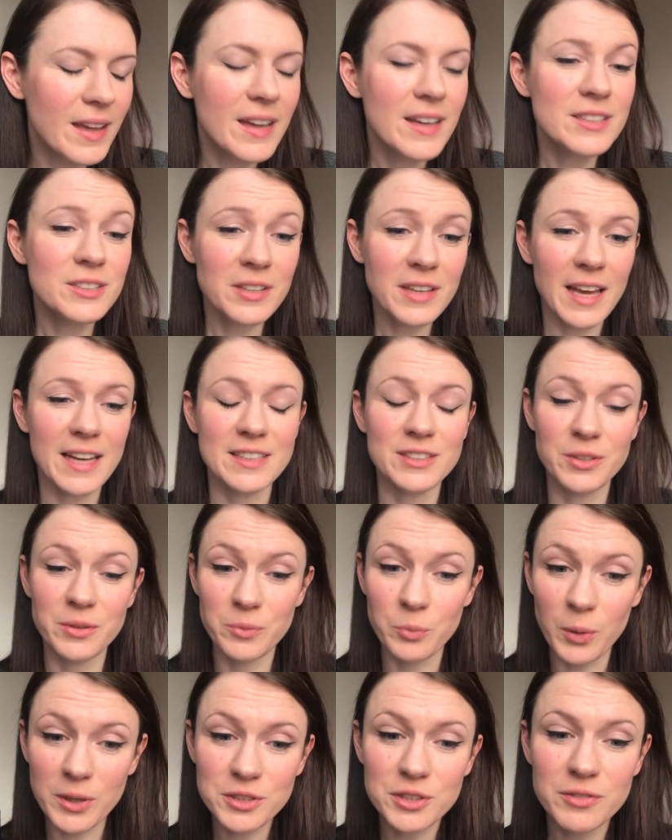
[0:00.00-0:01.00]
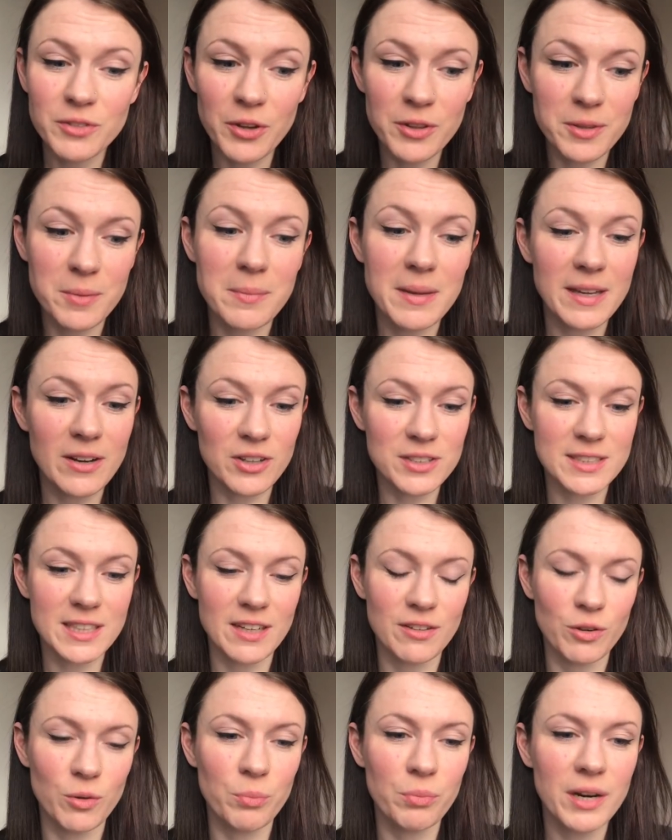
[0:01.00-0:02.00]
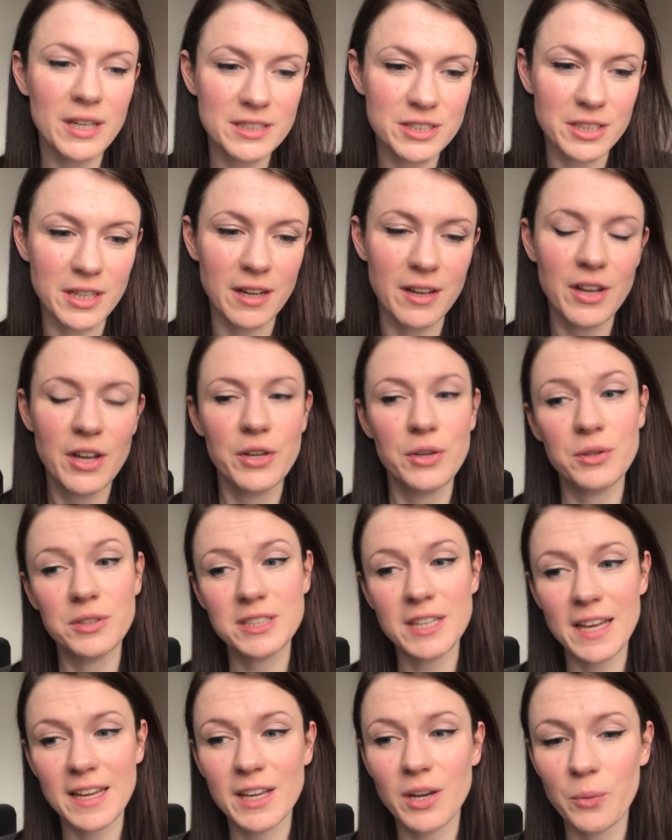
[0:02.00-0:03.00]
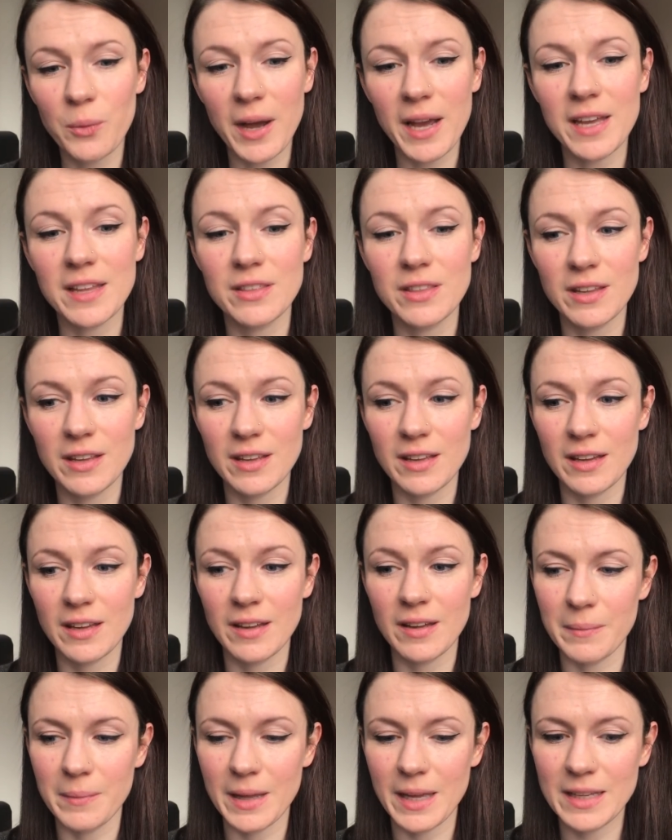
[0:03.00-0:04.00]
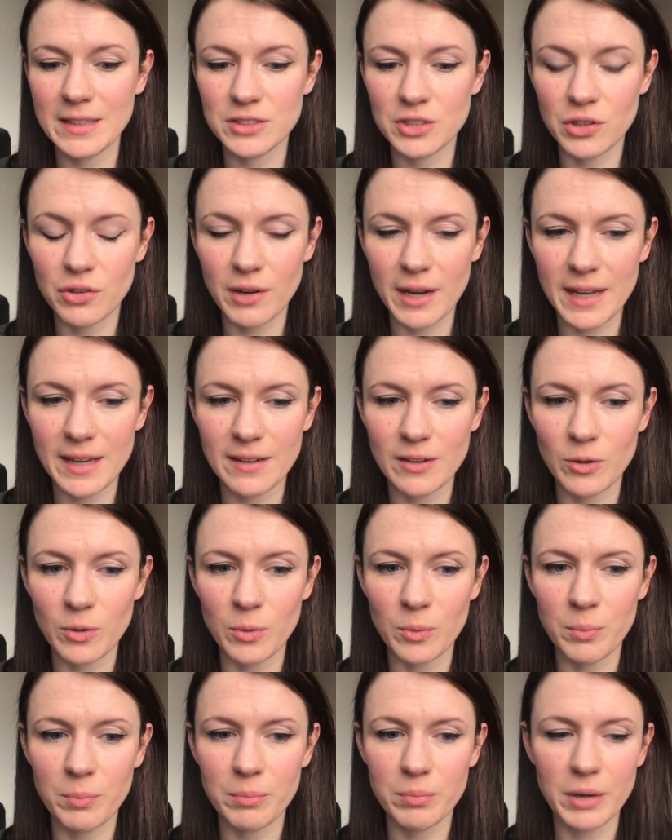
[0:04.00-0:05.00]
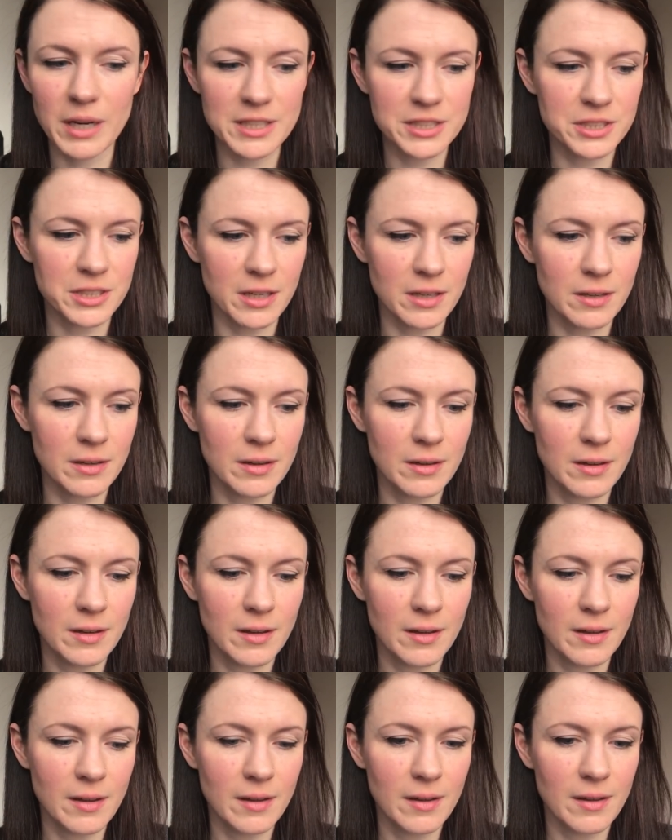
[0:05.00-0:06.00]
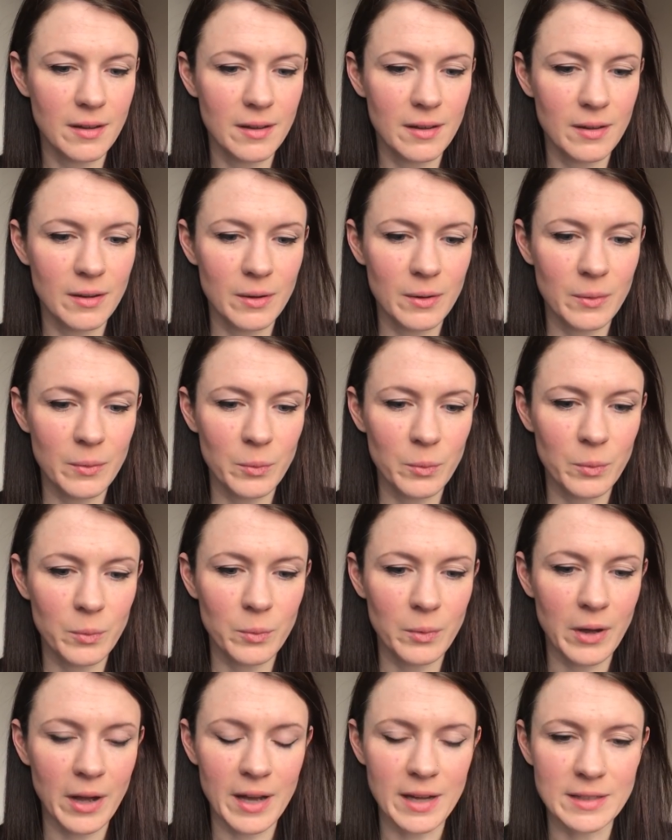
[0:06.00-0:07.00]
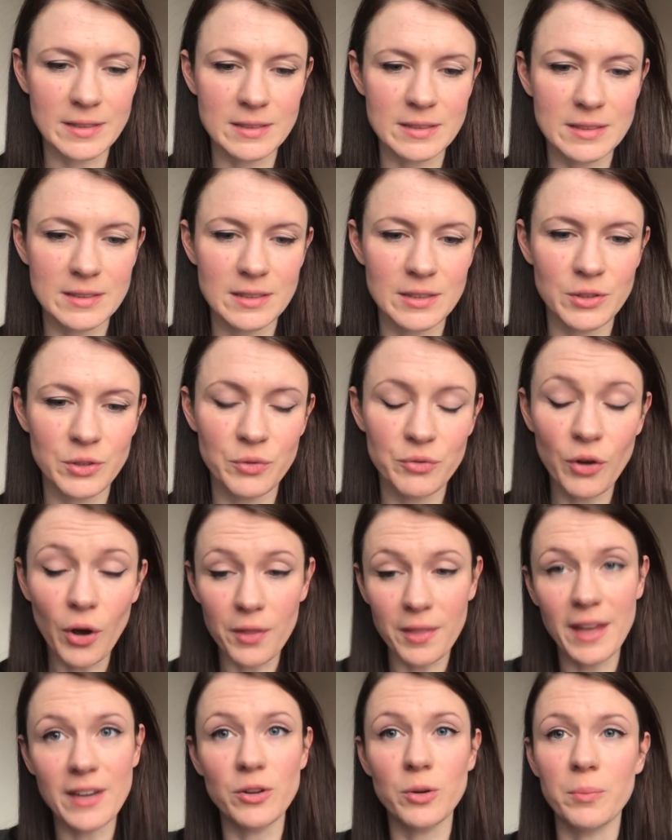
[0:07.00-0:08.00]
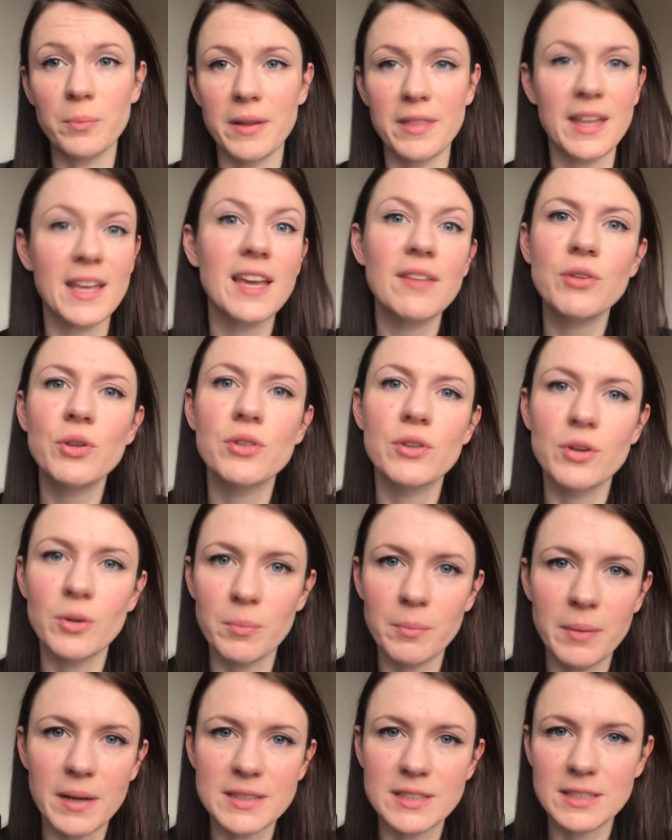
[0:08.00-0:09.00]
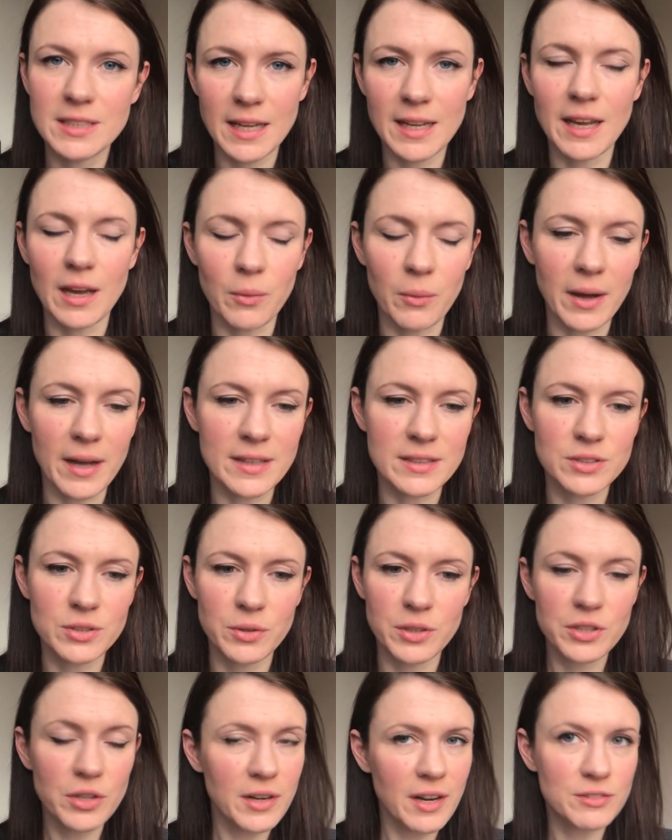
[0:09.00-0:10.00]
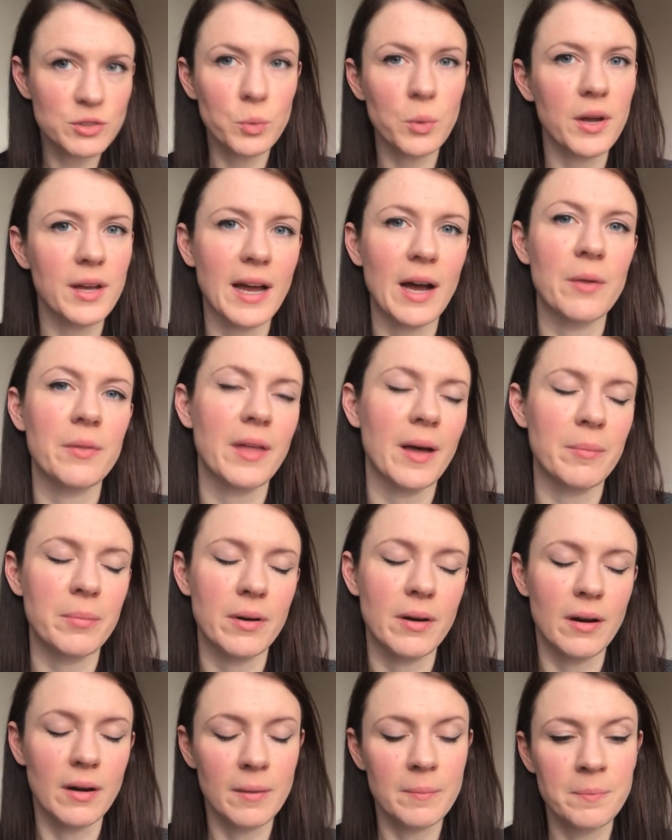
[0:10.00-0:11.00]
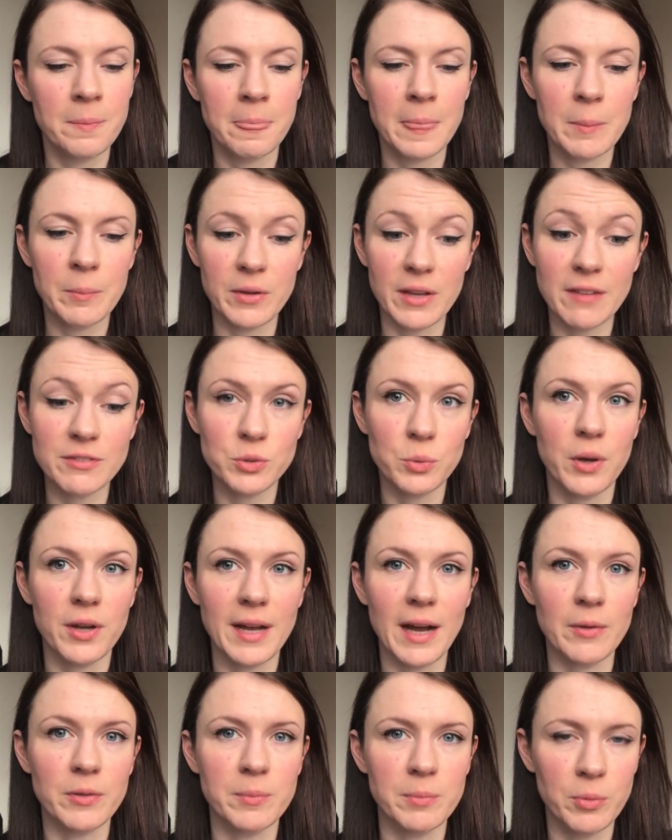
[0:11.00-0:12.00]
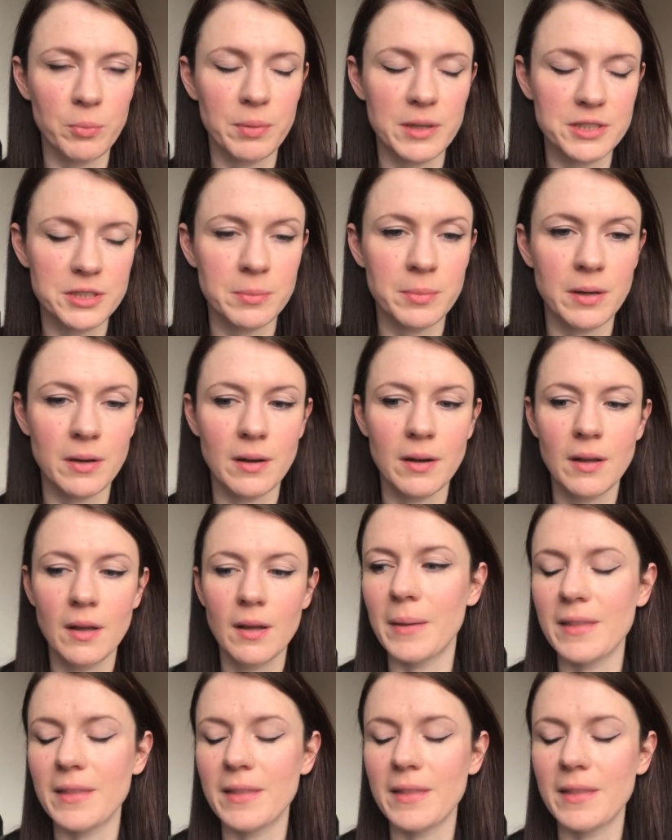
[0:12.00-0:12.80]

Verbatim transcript: So yeah, so once you've got the mean arterial pressure, you take away the intracranial pressure and you've got that number. They give you the number to take it away, so you don't have to work out that part, but you have to work out the blood pressure part.